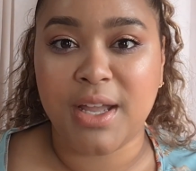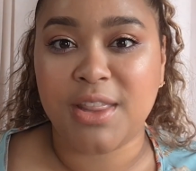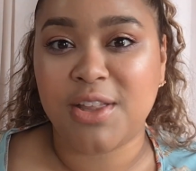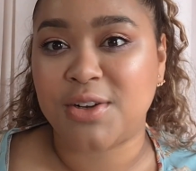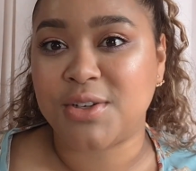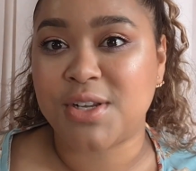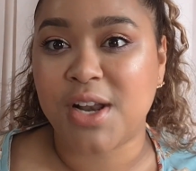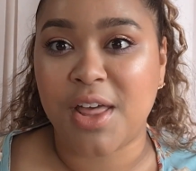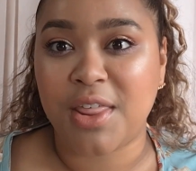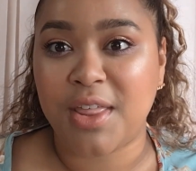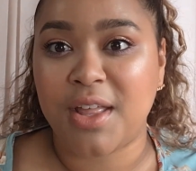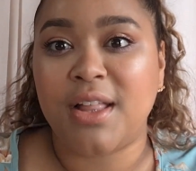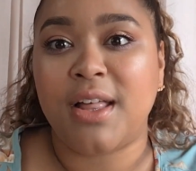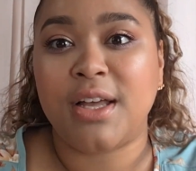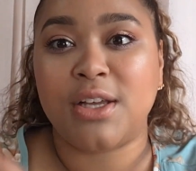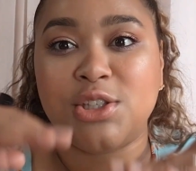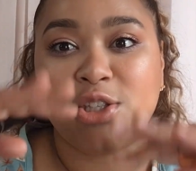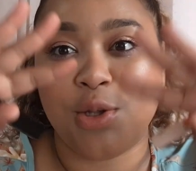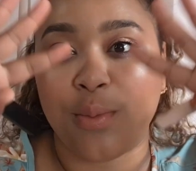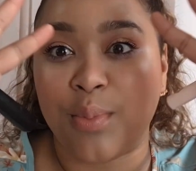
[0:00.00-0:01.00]
There's nothing
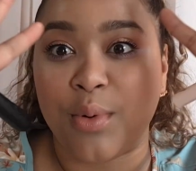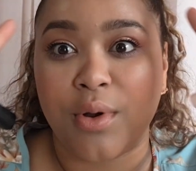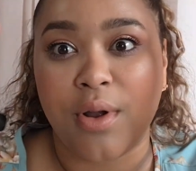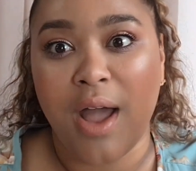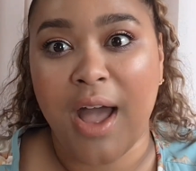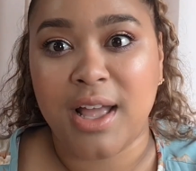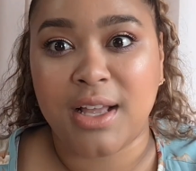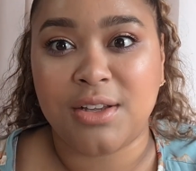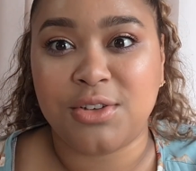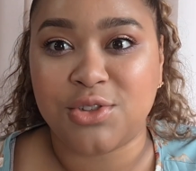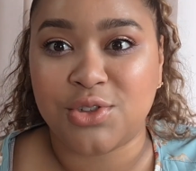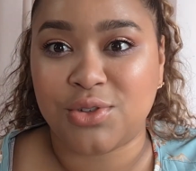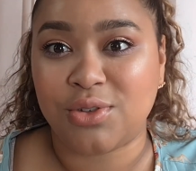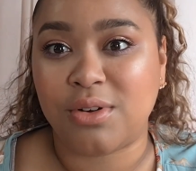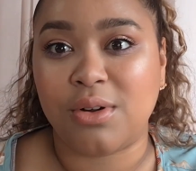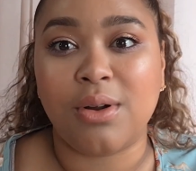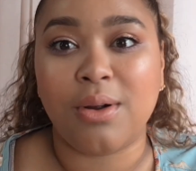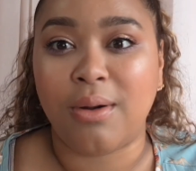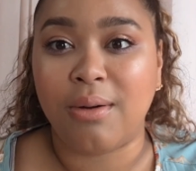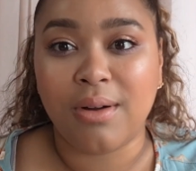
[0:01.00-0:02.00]
like super
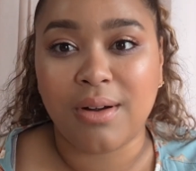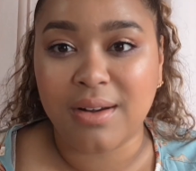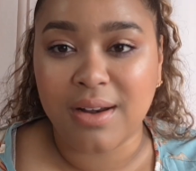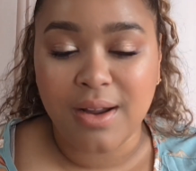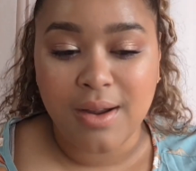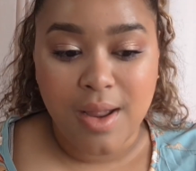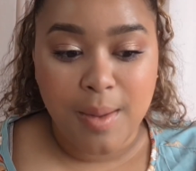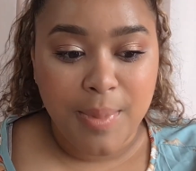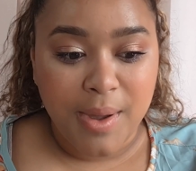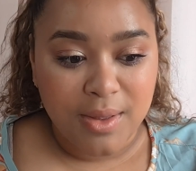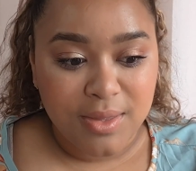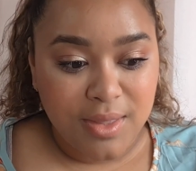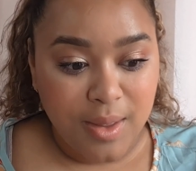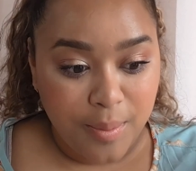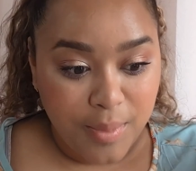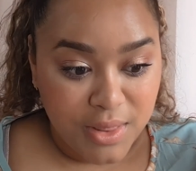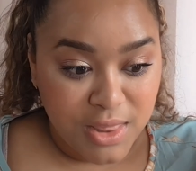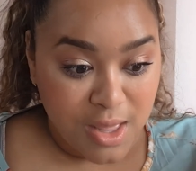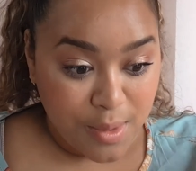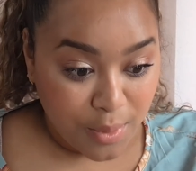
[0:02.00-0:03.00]
extraordinary about them,
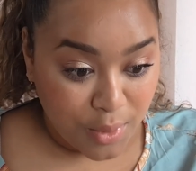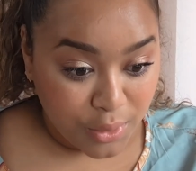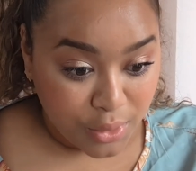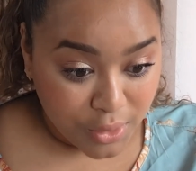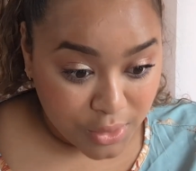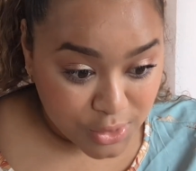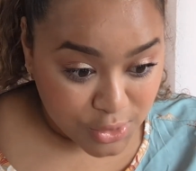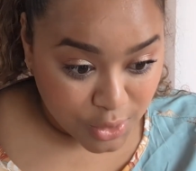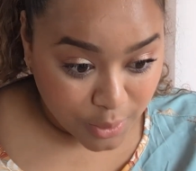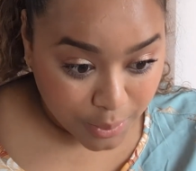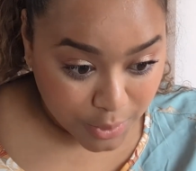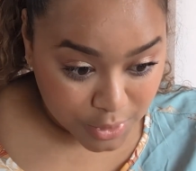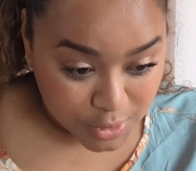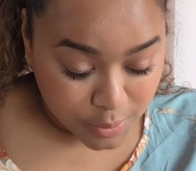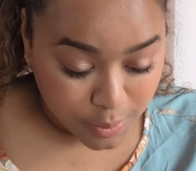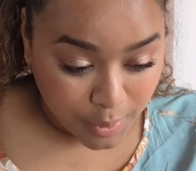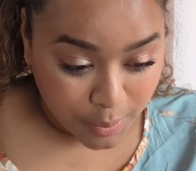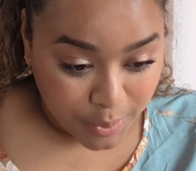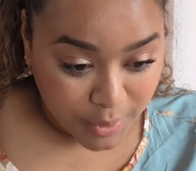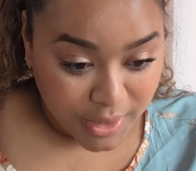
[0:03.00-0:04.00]
but they both look super,
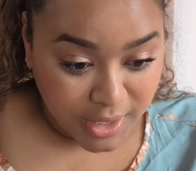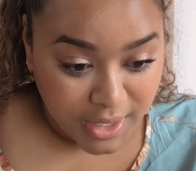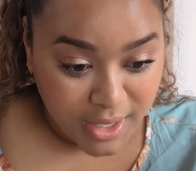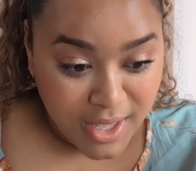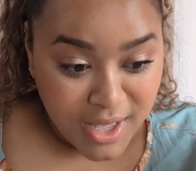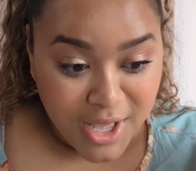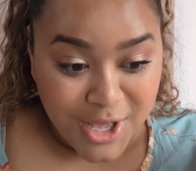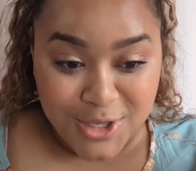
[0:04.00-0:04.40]
super pretty.